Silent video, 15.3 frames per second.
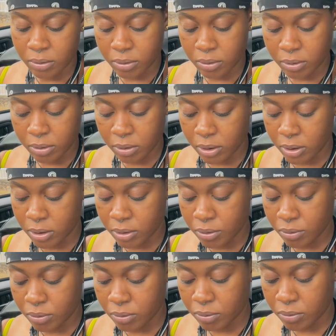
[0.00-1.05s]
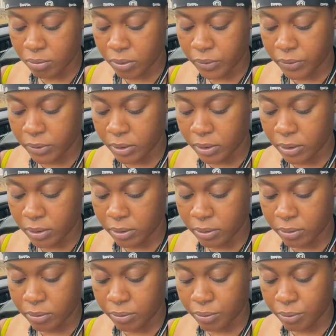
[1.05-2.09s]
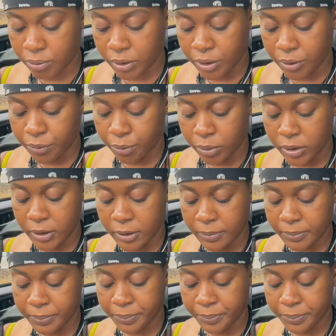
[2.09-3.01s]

archangel raphael green 14